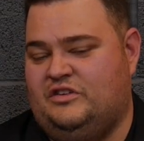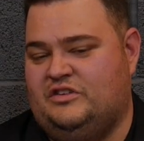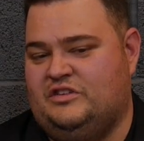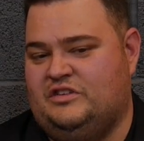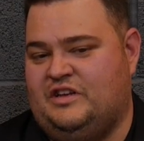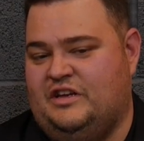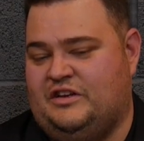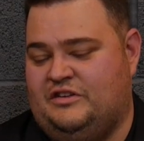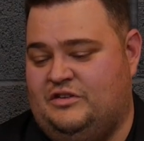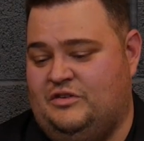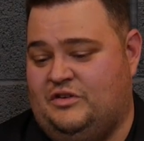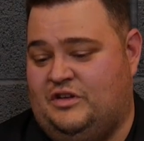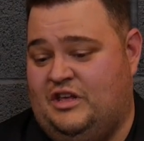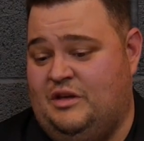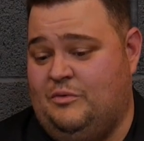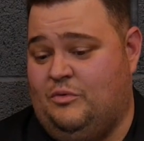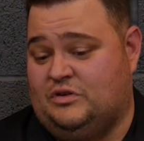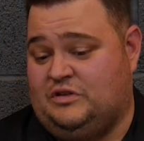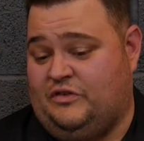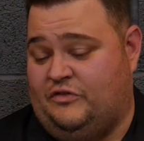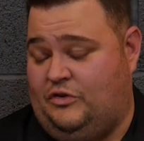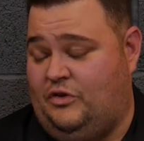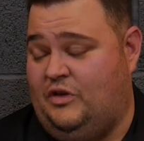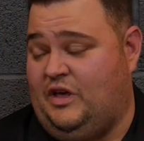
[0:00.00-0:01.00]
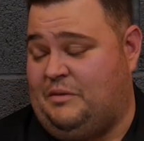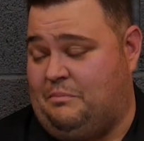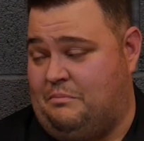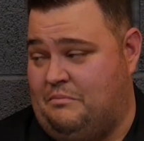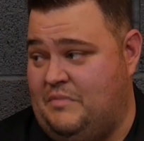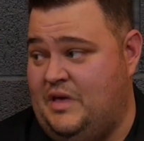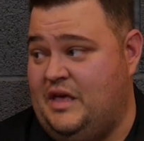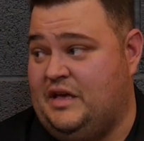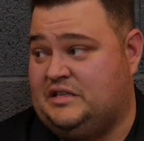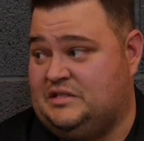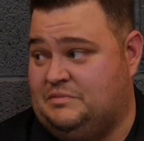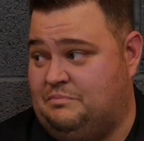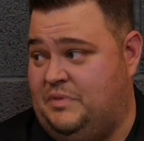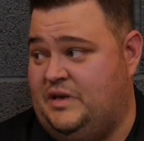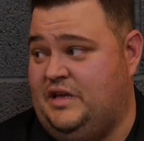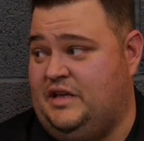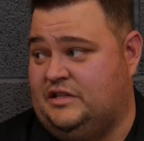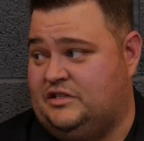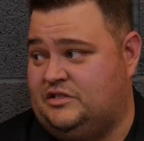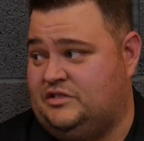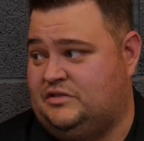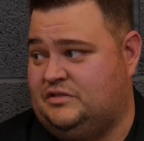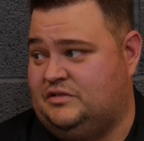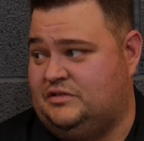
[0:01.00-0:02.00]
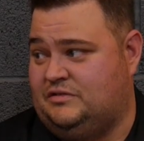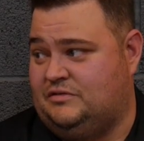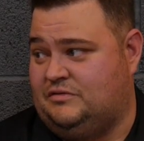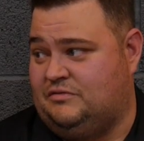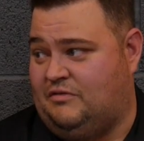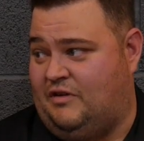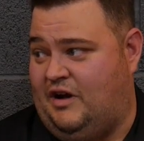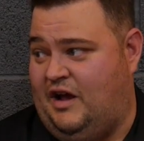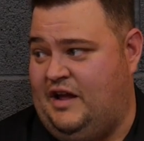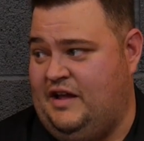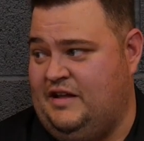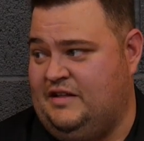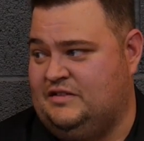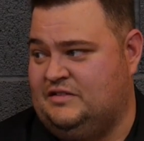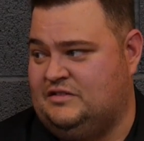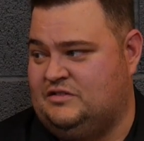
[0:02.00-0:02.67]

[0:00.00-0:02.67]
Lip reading: not just like do keyboard stuff, you like mix beats, right?